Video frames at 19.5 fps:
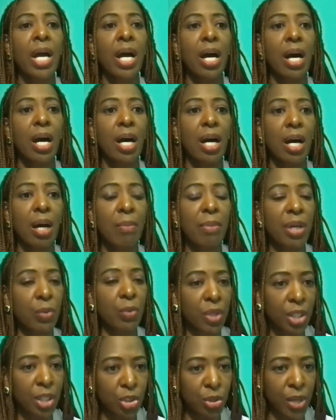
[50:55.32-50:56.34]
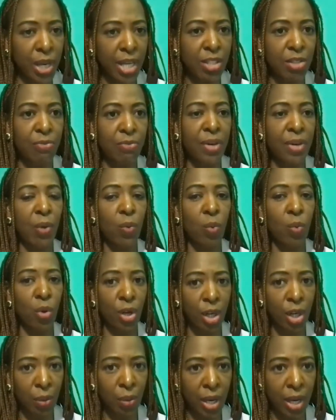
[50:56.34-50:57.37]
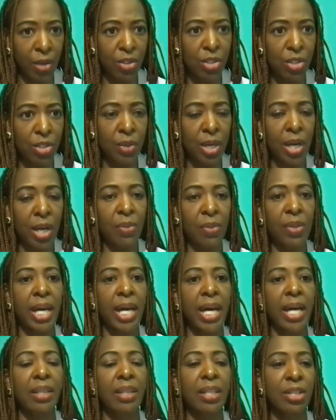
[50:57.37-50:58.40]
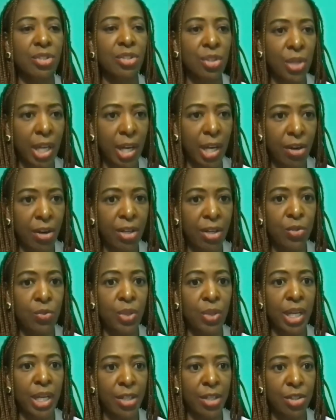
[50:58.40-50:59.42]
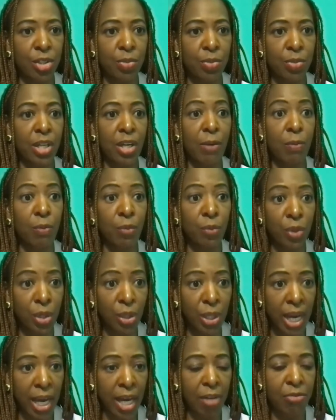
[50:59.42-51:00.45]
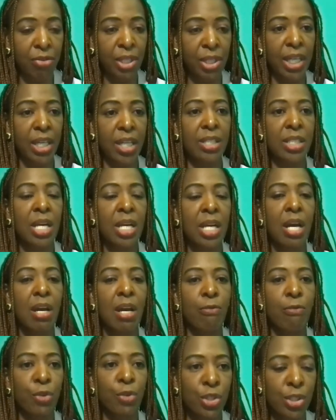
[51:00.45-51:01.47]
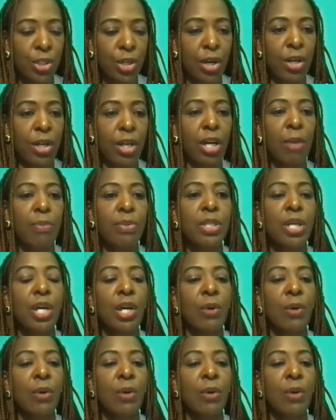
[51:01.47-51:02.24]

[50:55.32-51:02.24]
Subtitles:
And really trying to find workarounds around that. These are areas where angels become real advocates for startups.